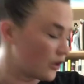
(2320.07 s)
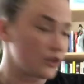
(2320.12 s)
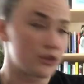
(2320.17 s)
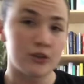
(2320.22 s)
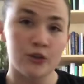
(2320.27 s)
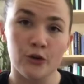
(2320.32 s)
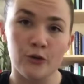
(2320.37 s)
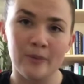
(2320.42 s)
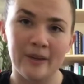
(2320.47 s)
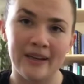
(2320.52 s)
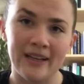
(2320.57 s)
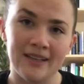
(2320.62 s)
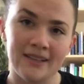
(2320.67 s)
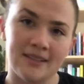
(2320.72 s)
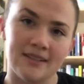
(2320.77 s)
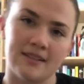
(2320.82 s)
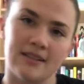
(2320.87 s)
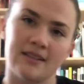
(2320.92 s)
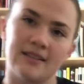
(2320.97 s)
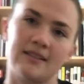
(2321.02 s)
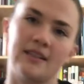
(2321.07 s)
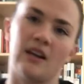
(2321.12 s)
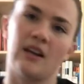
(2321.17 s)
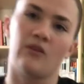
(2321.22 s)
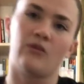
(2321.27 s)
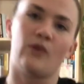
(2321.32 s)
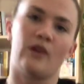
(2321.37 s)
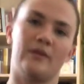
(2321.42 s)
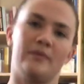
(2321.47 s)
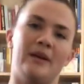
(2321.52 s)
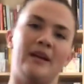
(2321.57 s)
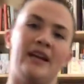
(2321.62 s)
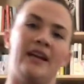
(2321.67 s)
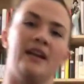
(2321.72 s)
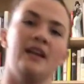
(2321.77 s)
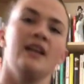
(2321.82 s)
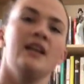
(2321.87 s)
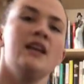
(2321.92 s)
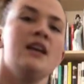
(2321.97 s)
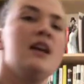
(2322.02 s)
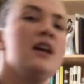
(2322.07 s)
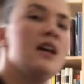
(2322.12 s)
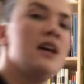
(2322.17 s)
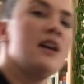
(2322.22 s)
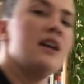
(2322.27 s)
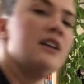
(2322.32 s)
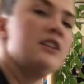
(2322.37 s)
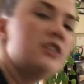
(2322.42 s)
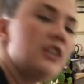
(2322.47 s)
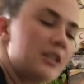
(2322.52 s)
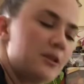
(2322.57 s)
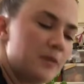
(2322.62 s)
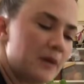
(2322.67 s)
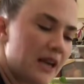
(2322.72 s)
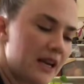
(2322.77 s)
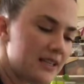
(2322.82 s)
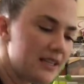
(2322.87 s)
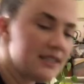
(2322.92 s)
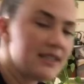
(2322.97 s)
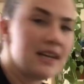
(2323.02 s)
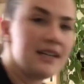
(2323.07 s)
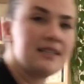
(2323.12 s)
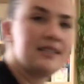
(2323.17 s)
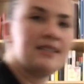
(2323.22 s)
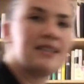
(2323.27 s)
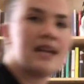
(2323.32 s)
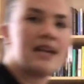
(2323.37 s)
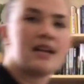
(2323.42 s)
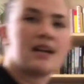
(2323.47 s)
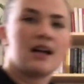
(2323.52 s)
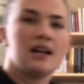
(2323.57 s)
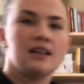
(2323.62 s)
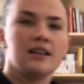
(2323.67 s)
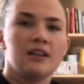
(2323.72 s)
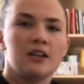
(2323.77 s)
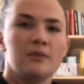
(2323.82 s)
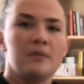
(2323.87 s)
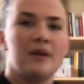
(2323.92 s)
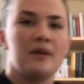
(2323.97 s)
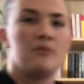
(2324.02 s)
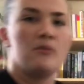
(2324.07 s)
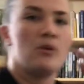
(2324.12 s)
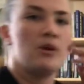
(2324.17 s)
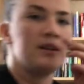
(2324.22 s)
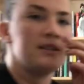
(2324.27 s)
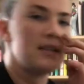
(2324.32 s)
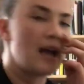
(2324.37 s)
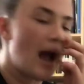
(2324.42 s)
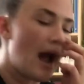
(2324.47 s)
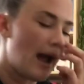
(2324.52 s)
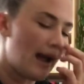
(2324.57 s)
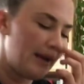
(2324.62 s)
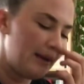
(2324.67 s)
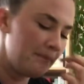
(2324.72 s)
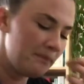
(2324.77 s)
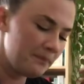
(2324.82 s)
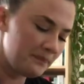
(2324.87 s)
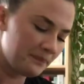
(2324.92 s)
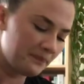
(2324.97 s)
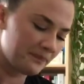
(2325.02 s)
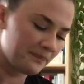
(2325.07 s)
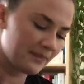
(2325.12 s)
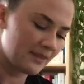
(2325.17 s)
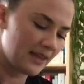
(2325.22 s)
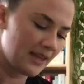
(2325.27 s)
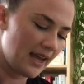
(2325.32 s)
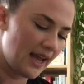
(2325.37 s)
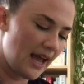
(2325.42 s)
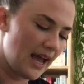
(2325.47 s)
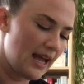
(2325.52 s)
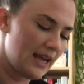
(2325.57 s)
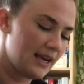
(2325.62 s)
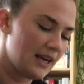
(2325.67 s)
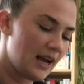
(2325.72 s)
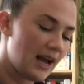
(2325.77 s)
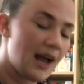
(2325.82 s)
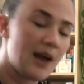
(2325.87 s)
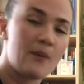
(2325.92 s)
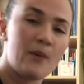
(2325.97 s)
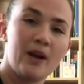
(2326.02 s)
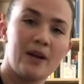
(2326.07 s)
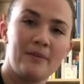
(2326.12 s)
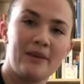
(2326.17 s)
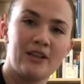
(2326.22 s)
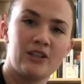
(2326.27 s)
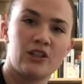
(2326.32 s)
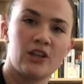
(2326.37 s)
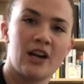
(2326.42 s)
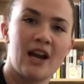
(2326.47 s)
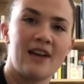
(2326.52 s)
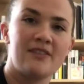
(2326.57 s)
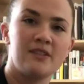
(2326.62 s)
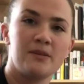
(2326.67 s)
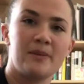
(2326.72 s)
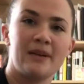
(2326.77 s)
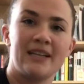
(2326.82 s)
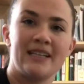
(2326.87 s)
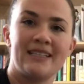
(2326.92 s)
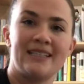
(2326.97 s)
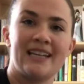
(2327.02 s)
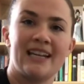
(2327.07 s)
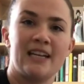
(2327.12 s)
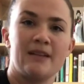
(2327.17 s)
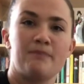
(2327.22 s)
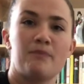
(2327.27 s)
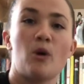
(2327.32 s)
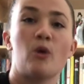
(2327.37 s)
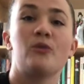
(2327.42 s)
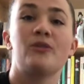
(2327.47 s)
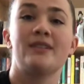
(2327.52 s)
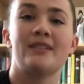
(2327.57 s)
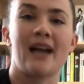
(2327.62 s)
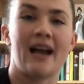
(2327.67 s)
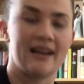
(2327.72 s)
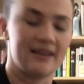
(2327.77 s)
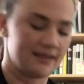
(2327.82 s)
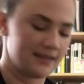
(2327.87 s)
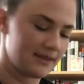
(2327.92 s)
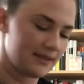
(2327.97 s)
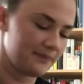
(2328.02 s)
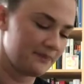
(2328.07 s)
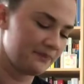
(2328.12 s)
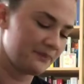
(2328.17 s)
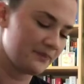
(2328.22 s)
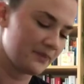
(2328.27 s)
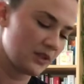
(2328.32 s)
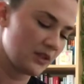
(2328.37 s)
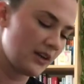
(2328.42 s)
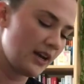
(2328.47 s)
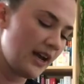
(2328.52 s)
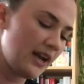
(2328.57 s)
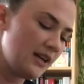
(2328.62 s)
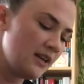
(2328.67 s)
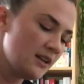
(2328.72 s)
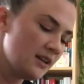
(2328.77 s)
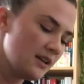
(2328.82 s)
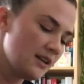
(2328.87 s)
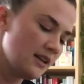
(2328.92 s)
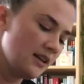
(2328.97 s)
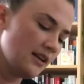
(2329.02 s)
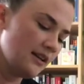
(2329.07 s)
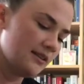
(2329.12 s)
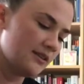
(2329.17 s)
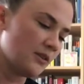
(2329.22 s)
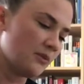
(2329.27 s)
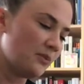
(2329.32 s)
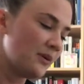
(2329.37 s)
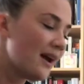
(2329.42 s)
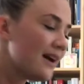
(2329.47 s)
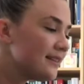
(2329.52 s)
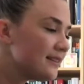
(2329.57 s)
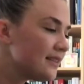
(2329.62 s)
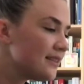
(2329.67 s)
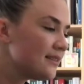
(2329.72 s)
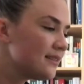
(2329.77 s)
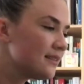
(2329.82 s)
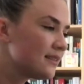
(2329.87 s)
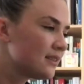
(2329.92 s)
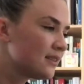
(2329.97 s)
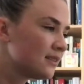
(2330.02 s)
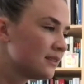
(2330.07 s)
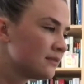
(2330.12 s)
2 minutes instead of 1 minute, just because it does take a little bit more time, and I wanna make sure everybody's getting both sides, okay? So practice,